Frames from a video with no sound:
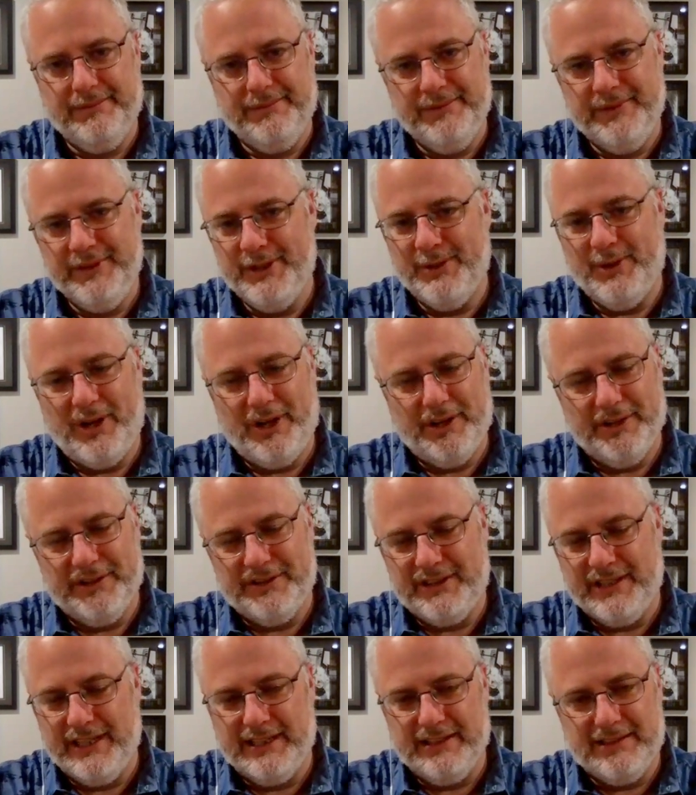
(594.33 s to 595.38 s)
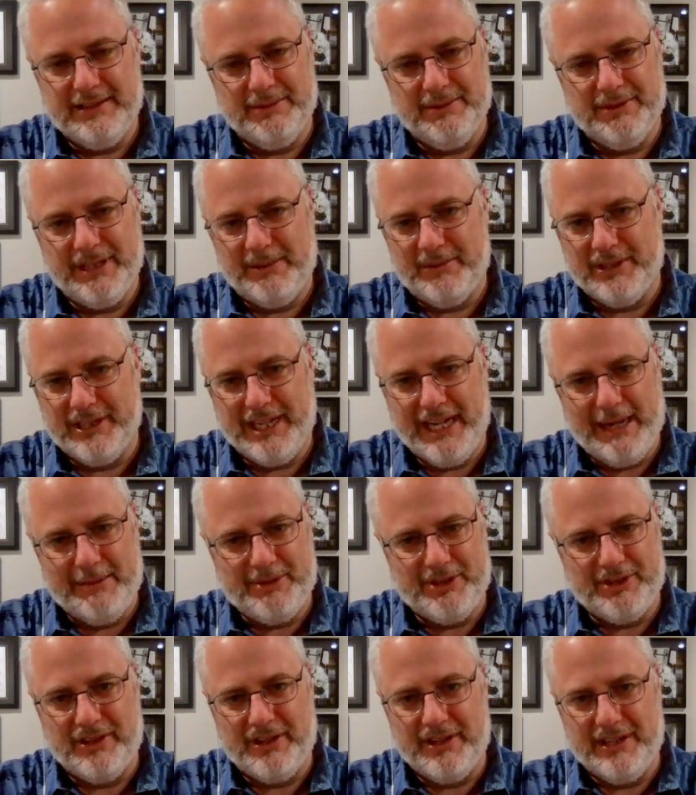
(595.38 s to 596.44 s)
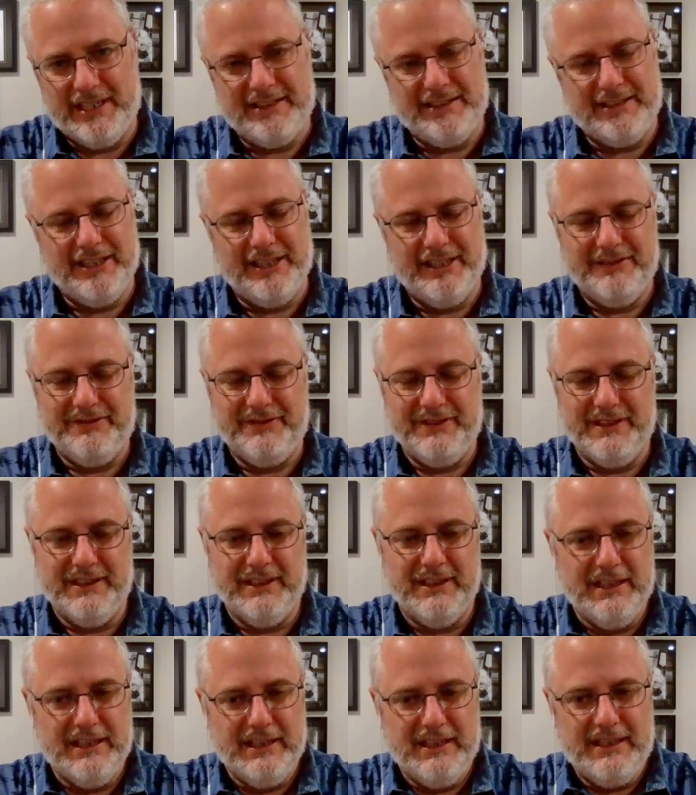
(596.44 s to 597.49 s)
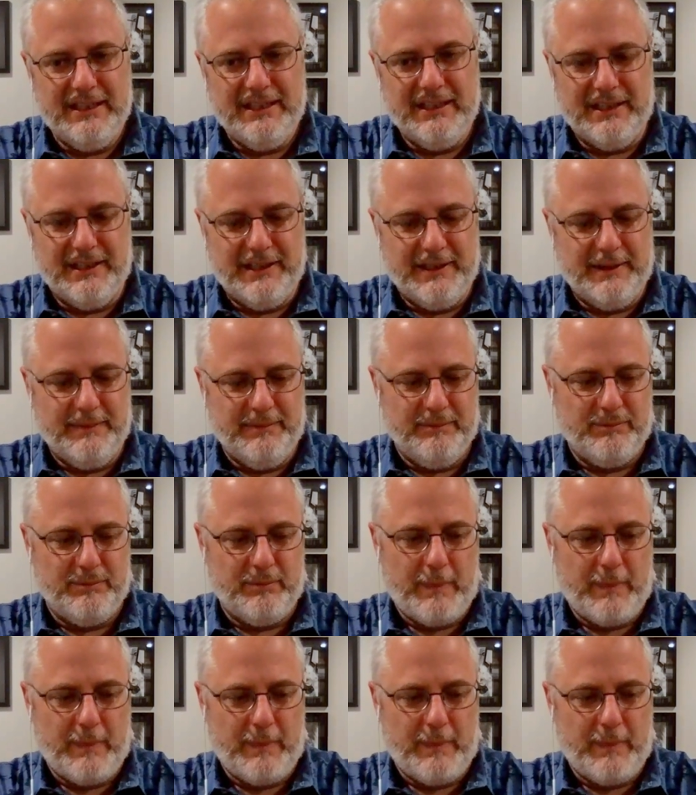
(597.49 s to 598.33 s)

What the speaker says: knew all those things and was able to capture all that stuff. And